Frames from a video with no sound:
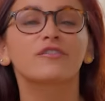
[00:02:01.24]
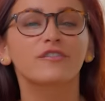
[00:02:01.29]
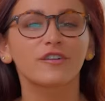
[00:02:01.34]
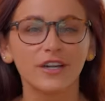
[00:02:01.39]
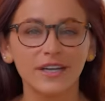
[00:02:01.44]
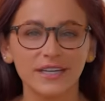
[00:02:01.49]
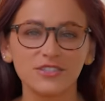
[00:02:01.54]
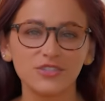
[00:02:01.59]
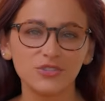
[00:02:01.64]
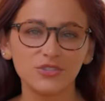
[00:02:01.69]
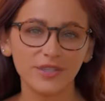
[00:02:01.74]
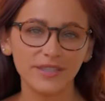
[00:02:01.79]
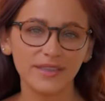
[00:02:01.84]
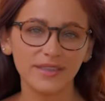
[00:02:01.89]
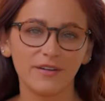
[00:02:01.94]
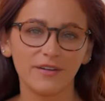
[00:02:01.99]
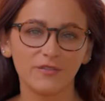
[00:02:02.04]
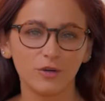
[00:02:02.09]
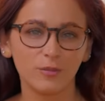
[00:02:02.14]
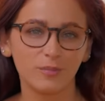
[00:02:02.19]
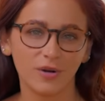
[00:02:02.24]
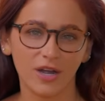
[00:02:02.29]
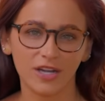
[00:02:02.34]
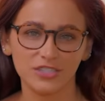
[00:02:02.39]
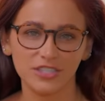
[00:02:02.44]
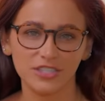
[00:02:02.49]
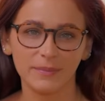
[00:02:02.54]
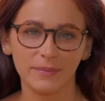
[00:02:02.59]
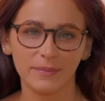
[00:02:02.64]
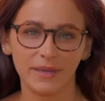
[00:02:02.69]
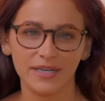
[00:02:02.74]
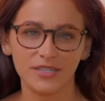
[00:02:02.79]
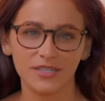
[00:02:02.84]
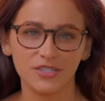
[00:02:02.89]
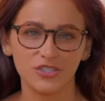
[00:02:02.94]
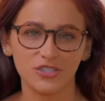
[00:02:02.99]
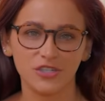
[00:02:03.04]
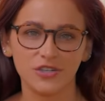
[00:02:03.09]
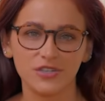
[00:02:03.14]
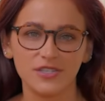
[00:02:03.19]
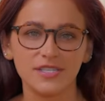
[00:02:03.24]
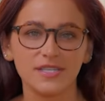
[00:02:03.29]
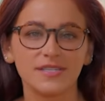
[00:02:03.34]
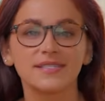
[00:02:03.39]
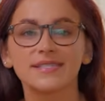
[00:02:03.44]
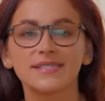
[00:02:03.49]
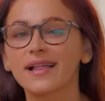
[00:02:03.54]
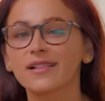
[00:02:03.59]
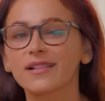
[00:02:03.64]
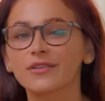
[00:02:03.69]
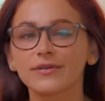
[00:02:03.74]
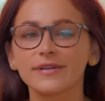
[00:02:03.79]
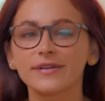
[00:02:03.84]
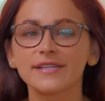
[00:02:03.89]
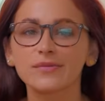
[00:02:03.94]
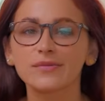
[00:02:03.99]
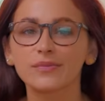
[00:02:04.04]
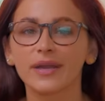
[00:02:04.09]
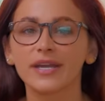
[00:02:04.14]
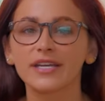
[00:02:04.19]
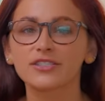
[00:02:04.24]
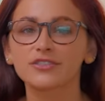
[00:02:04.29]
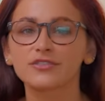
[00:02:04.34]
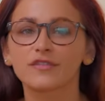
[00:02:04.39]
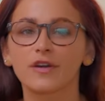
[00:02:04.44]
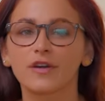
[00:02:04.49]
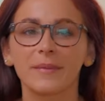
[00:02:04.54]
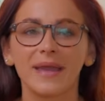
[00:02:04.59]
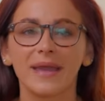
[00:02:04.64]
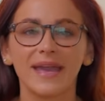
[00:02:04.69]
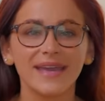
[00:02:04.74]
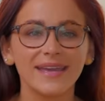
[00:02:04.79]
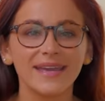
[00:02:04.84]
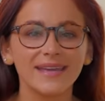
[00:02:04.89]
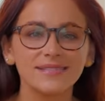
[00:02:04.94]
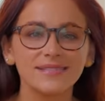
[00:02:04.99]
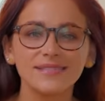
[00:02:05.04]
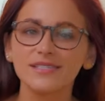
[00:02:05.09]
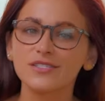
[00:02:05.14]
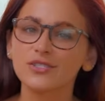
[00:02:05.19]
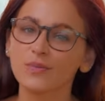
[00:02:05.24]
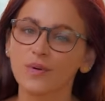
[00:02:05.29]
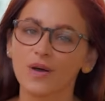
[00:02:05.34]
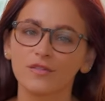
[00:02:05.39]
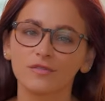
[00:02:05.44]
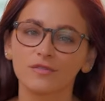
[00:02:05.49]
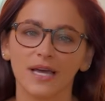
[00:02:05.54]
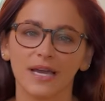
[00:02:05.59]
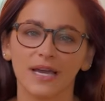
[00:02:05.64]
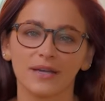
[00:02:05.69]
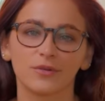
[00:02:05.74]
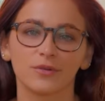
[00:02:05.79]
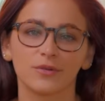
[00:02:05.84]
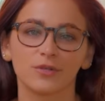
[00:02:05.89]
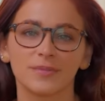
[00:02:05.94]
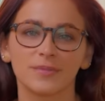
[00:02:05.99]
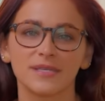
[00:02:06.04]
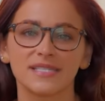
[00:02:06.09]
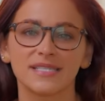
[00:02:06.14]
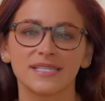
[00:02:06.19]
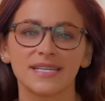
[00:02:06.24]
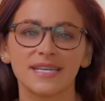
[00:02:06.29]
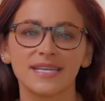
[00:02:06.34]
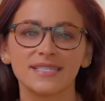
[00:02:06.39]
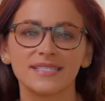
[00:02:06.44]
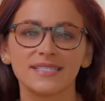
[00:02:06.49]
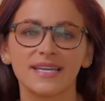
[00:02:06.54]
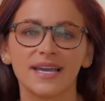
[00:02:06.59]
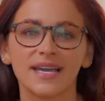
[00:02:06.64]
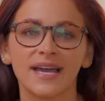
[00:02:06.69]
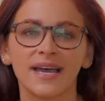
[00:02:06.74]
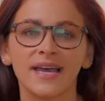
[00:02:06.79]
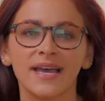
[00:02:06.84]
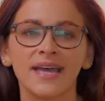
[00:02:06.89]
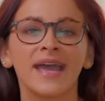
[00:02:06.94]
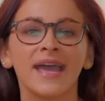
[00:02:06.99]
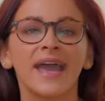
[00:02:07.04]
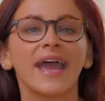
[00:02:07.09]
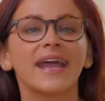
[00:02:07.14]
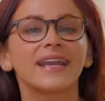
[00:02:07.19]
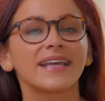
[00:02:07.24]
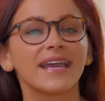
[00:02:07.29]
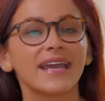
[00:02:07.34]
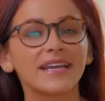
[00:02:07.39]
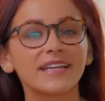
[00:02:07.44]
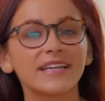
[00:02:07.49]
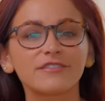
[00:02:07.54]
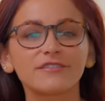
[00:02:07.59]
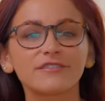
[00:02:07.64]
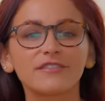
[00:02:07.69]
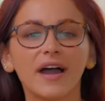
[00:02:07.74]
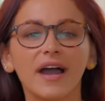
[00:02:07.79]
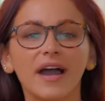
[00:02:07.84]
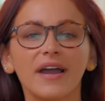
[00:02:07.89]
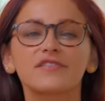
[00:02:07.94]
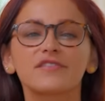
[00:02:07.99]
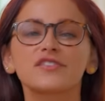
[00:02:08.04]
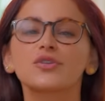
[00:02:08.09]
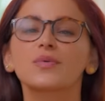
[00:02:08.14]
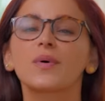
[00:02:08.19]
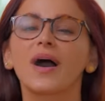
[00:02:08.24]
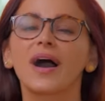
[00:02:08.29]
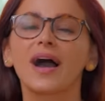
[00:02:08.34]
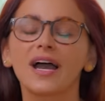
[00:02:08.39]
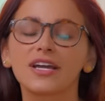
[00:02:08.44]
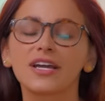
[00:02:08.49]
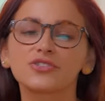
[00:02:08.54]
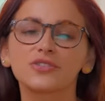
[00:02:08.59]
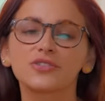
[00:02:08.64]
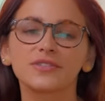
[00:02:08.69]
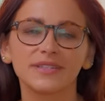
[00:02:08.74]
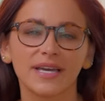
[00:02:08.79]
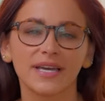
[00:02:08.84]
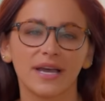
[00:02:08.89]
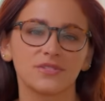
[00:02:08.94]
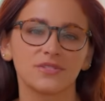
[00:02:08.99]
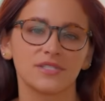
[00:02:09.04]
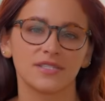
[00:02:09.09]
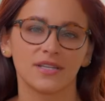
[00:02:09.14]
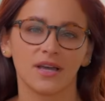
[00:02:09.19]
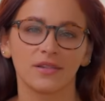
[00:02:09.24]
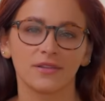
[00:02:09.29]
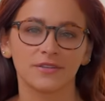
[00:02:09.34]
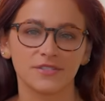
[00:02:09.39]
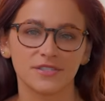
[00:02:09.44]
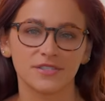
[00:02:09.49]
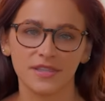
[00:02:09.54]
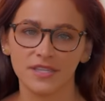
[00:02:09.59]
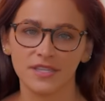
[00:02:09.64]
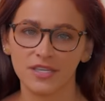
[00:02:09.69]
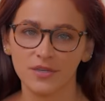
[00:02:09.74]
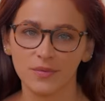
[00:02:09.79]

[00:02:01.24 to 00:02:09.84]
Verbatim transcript: For entry-level project managers, salaries range from 8 to 12 lakh rupees in India and 85 to $100,000 in the